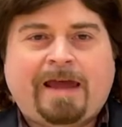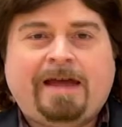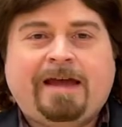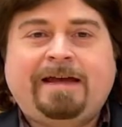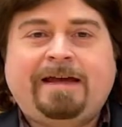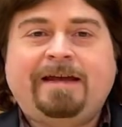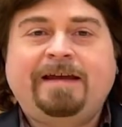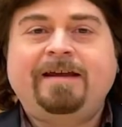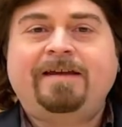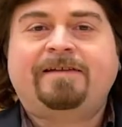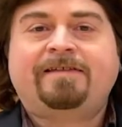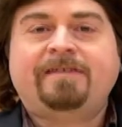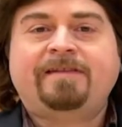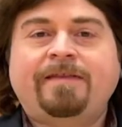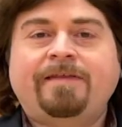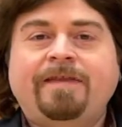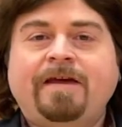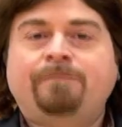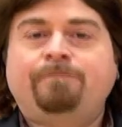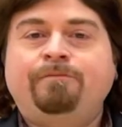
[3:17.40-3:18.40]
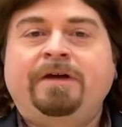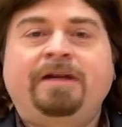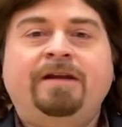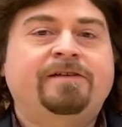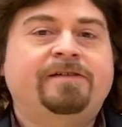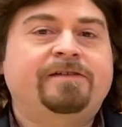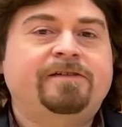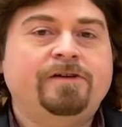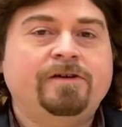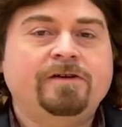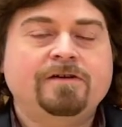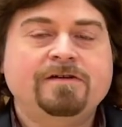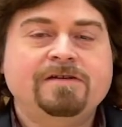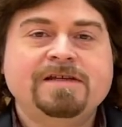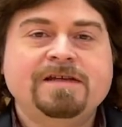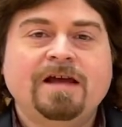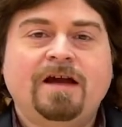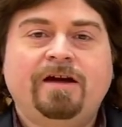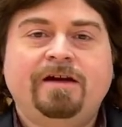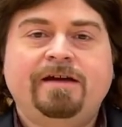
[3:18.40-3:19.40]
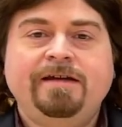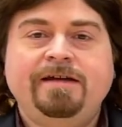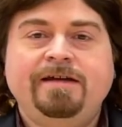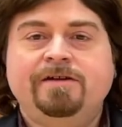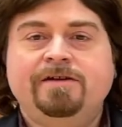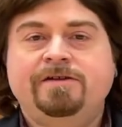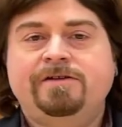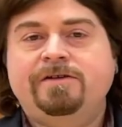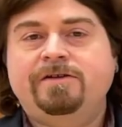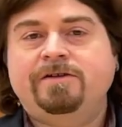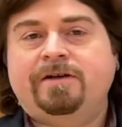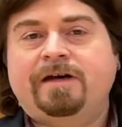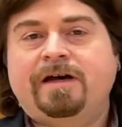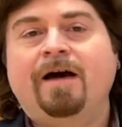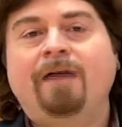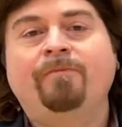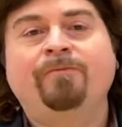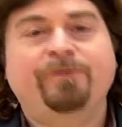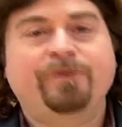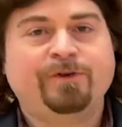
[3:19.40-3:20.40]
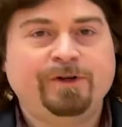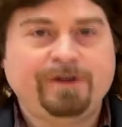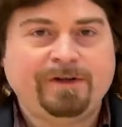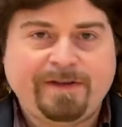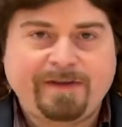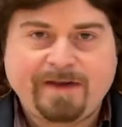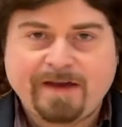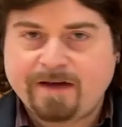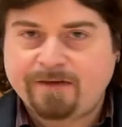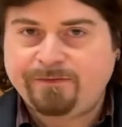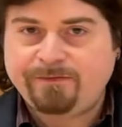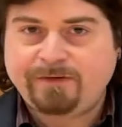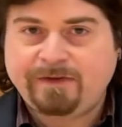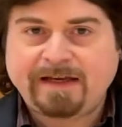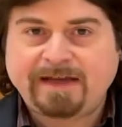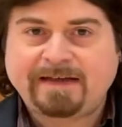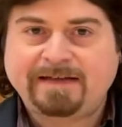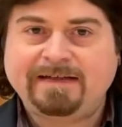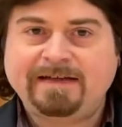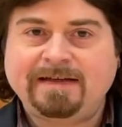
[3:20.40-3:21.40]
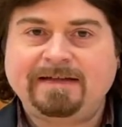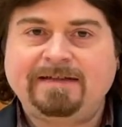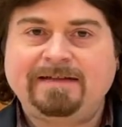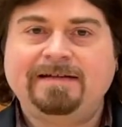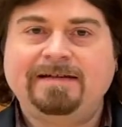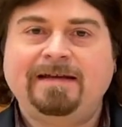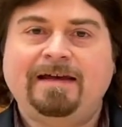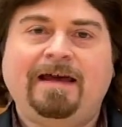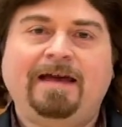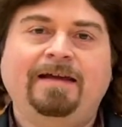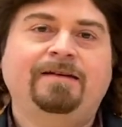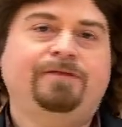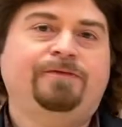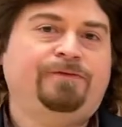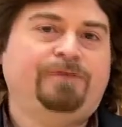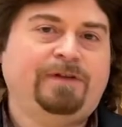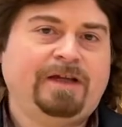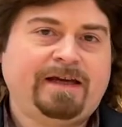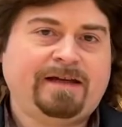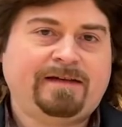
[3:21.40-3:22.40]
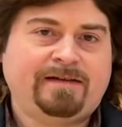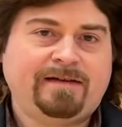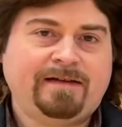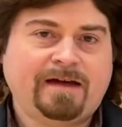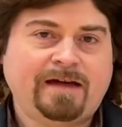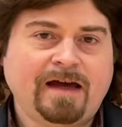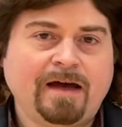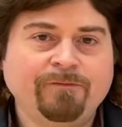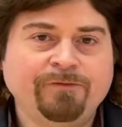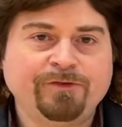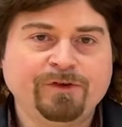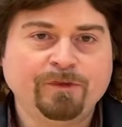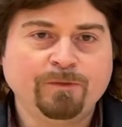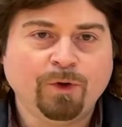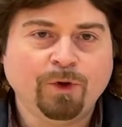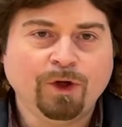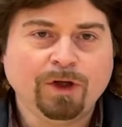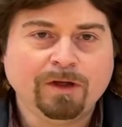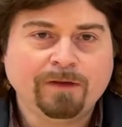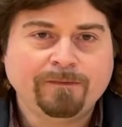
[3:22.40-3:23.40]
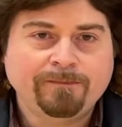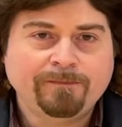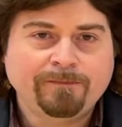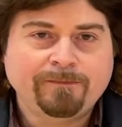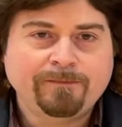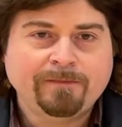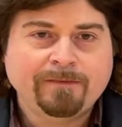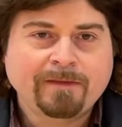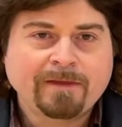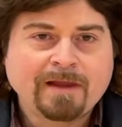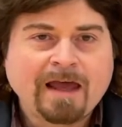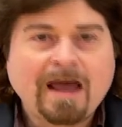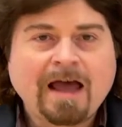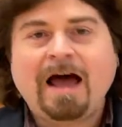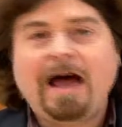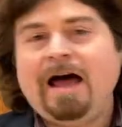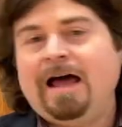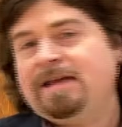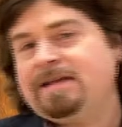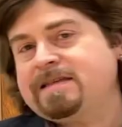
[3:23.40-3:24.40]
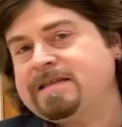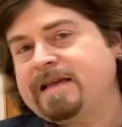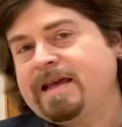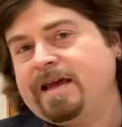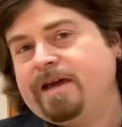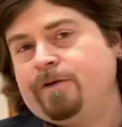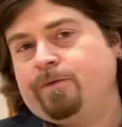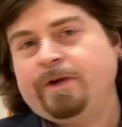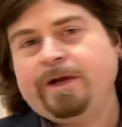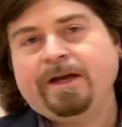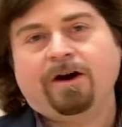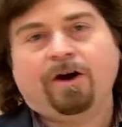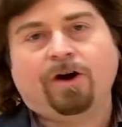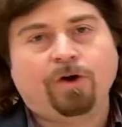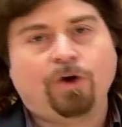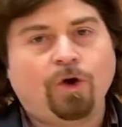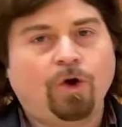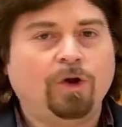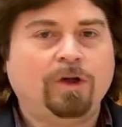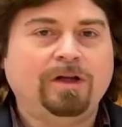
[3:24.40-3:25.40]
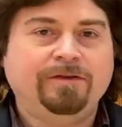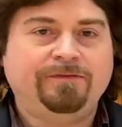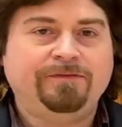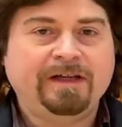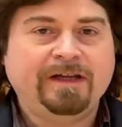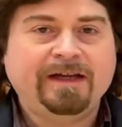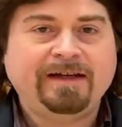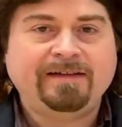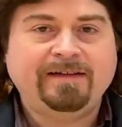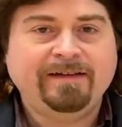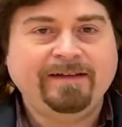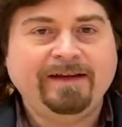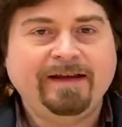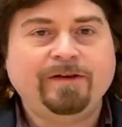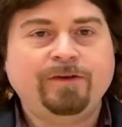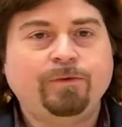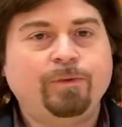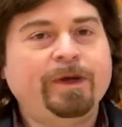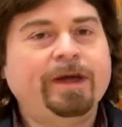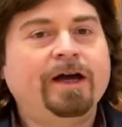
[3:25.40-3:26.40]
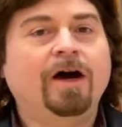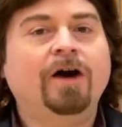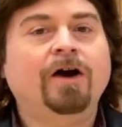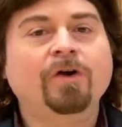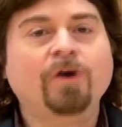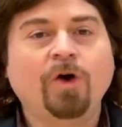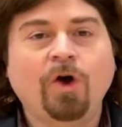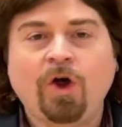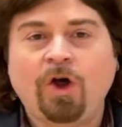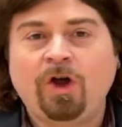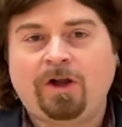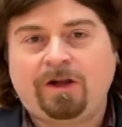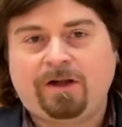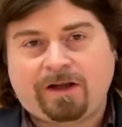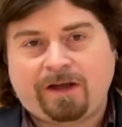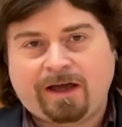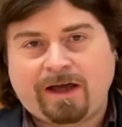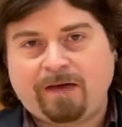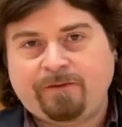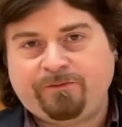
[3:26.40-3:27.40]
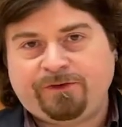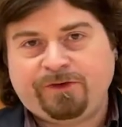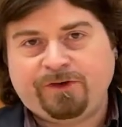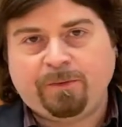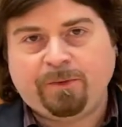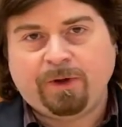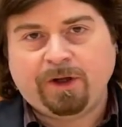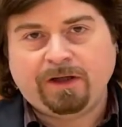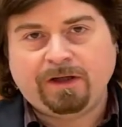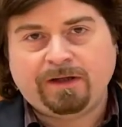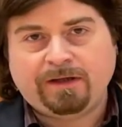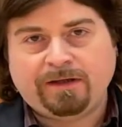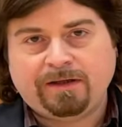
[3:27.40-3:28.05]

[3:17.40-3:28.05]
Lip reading: It is said that ministers are here to comfort the afflicted and afflict the comfortable. I say we are all afflicted and we are all comfortable.